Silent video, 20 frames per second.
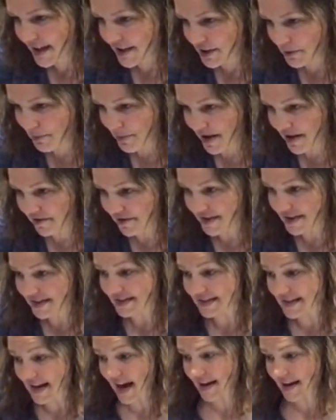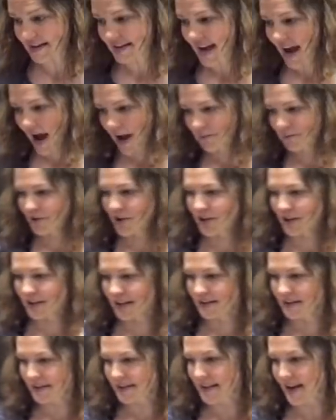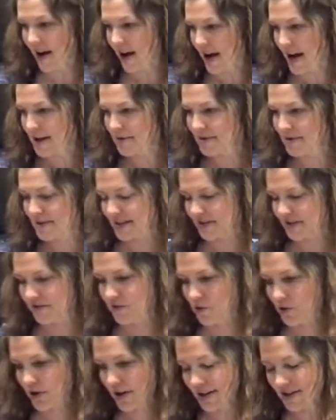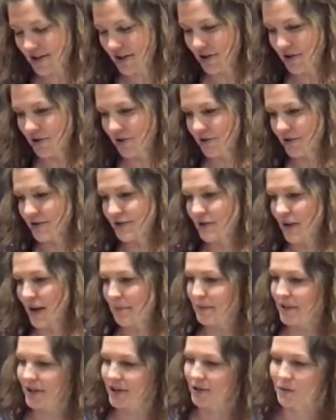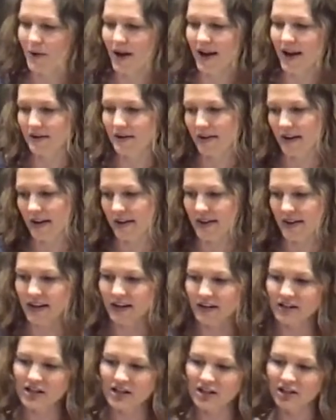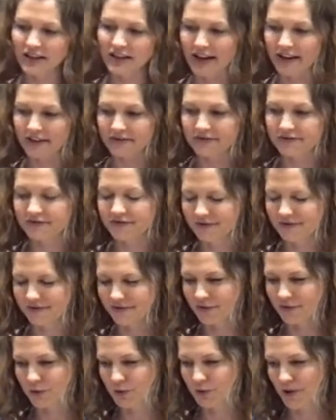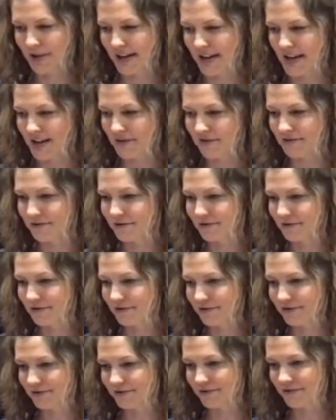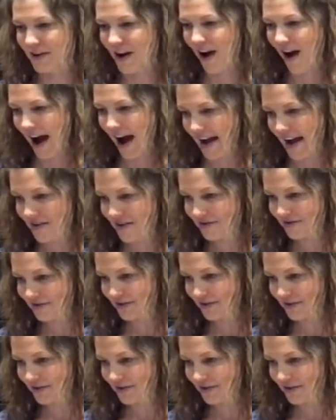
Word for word: The beef is done. Yeah, I'm looking at the time. It says 42, so I'm going to wait, I think, until like 45.